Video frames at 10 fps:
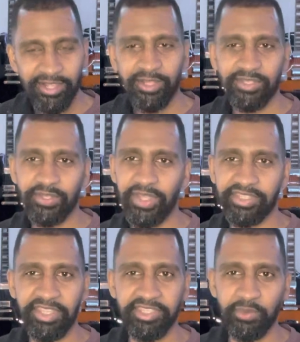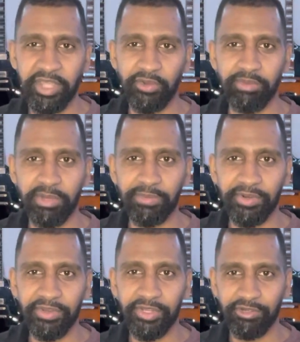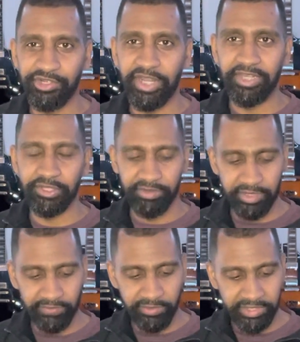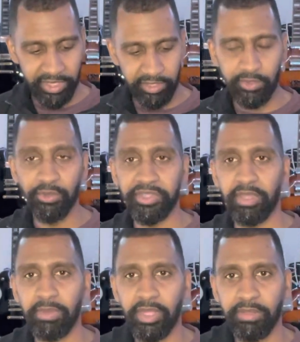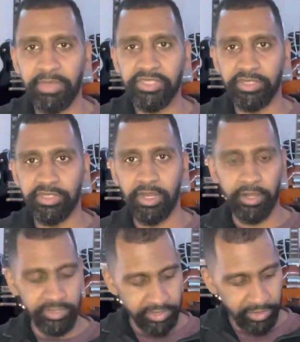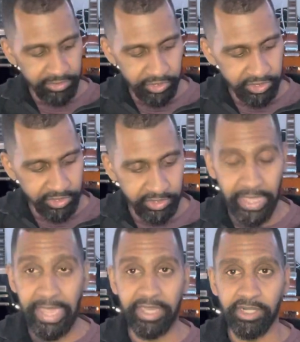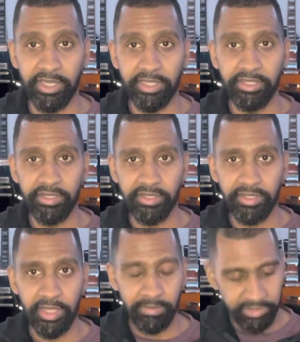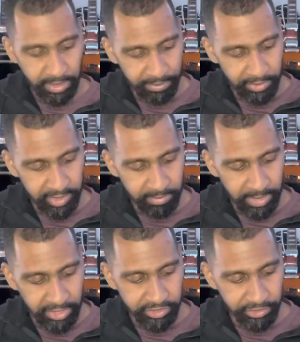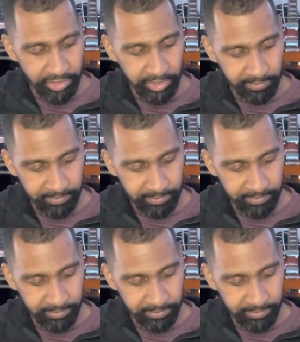So that's an easy way to remember your tritone intervals. And the cool thing about the bass guitars are just diagonally separated by a string.